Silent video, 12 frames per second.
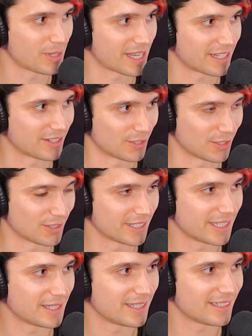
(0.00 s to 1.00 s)
like an
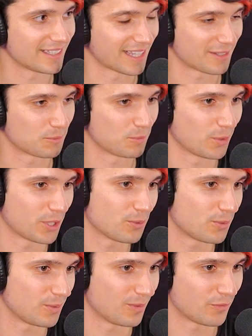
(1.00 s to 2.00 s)
early, like, were
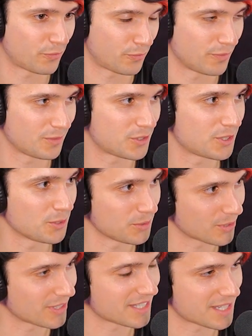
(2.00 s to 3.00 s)
you
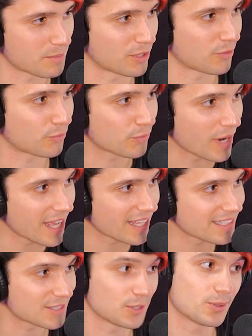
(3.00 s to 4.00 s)
sooner than some of your
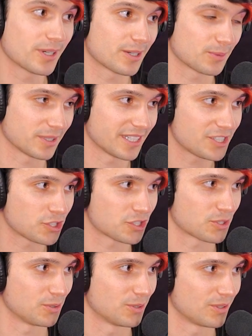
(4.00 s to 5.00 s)
friends? You were at a religious
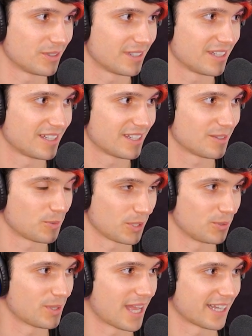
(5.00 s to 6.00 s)
school. Were
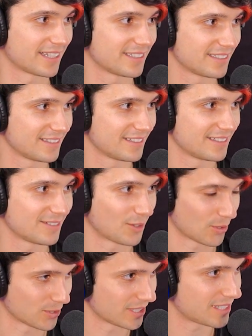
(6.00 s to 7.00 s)
you like
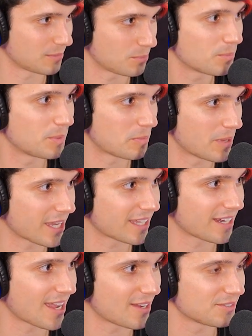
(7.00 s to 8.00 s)
early to be
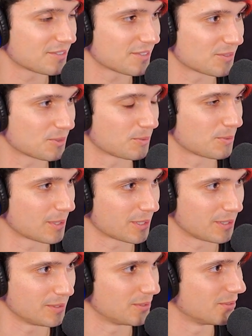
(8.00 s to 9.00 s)
making out? Or were
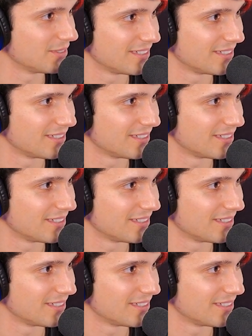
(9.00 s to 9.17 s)
you?